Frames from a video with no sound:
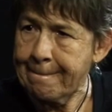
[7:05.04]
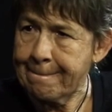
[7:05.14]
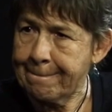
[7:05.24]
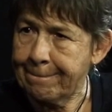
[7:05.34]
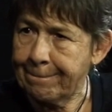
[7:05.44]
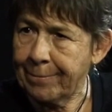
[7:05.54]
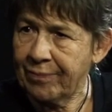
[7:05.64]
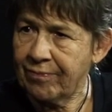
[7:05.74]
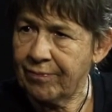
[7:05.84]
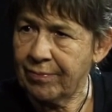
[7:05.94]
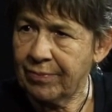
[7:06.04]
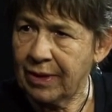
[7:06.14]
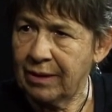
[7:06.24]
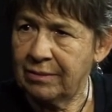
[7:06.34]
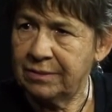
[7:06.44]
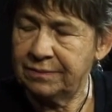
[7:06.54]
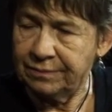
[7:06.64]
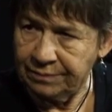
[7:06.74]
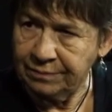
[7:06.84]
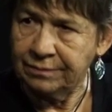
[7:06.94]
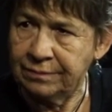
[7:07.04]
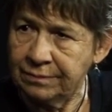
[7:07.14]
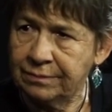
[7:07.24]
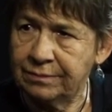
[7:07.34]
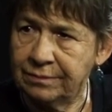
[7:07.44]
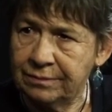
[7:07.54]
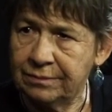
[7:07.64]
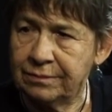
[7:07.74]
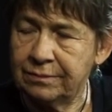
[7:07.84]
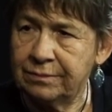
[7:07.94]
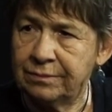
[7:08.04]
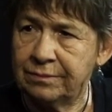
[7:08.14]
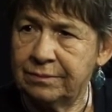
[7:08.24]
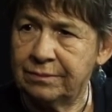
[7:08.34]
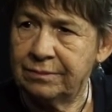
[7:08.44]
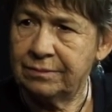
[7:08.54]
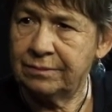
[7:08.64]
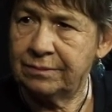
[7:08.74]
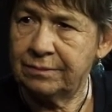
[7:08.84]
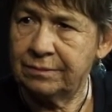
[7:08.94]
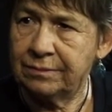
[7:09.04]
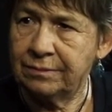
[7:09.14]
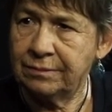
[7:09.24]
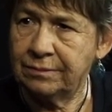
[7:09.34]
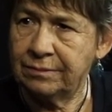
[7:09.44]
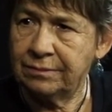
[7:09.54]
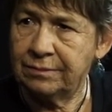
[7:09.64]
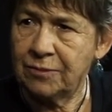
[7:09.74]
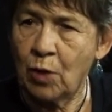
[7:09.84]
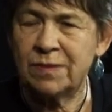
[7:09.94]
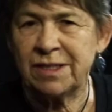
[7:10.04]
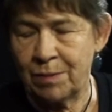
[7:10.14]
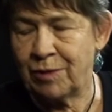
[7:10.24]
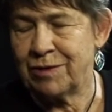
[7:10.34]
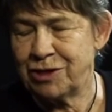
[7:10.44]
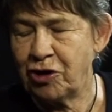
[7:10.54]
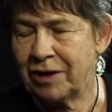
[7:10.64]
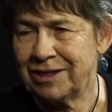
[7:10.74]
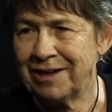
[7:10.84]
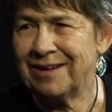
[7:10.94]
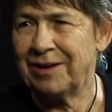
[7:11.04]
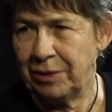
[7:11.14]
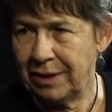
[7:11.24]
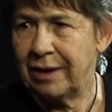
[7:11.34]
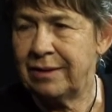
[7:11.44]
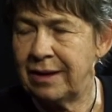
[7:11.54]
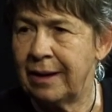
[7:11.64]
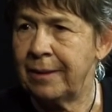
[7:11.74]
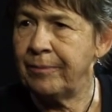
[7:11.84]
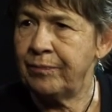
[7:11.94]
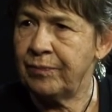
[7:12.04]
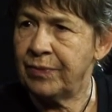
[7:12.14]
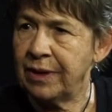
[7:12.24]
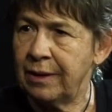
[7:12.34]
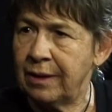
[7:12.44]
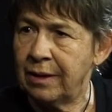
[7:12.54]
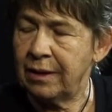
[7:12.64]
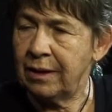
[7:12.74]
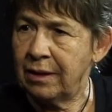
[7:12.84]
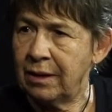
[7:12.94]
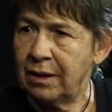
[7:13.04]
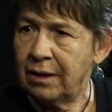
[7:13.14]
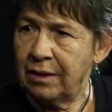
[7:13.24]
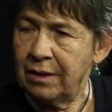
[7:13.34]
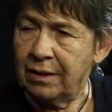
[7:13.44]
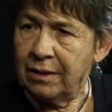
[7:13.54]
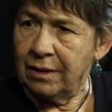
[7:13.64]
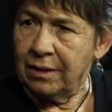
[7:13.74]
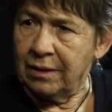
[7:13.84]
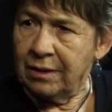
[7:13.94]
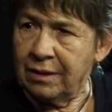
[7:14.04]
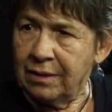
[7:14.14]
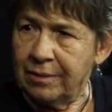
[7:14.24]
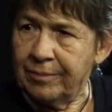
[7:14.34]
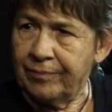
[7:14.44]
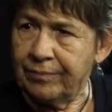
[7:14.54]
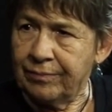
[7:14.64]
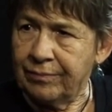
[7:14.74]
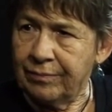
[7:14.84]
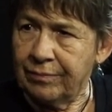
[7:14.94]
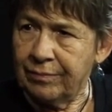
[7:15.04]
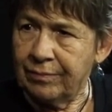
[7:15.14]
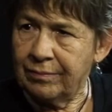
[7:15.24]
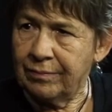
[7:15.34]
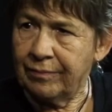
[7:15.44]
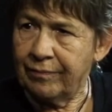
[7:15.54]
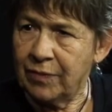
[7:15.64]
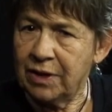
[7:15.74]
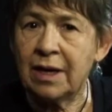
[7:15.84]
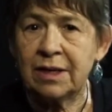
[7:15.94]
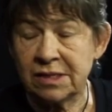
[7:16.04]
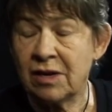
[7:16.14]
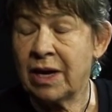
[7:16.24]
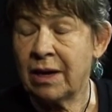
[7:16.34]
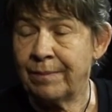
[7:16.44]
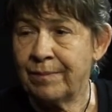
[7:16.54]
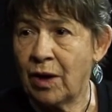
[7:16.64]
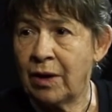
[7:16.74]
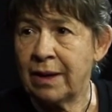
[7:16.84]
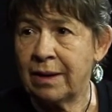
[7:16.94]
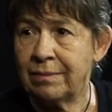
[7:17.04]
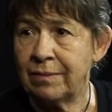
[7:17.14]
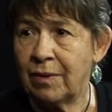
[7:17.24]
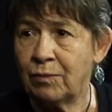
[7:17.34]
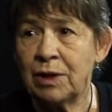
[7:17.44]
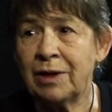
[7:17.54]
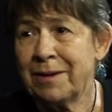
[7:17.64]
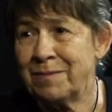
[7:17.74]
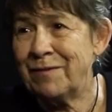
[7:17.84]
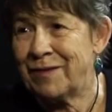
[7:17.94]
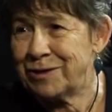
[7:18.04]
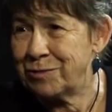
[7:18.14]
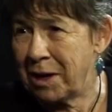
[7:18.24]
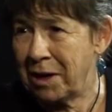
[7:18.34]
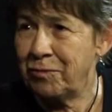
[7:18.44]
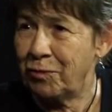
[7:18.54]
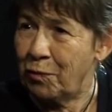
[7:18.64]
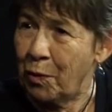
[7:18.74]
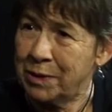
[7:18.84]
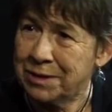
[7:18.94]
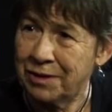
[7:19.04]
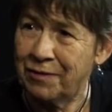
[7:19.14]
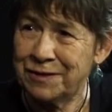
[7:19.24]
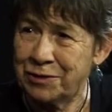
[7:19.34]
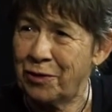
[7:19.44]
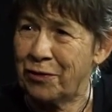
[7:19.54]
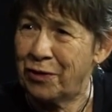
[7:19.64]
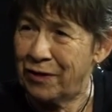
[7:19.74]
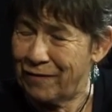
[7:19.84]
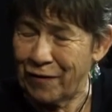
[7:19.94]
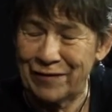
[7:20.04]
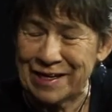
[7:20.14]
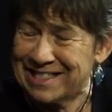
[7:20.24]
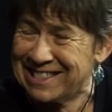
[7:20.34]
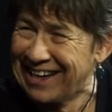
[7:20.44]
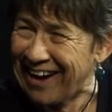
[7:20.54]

is. You're 65 years old. Mm -hmm. You retired. I'm semi-retired. Semi-retired. Yeah and you're taking on Faster EFT as another career. Yes, I am. I am. Well, I am living to 100, Robert, so I've still got 35 years to go.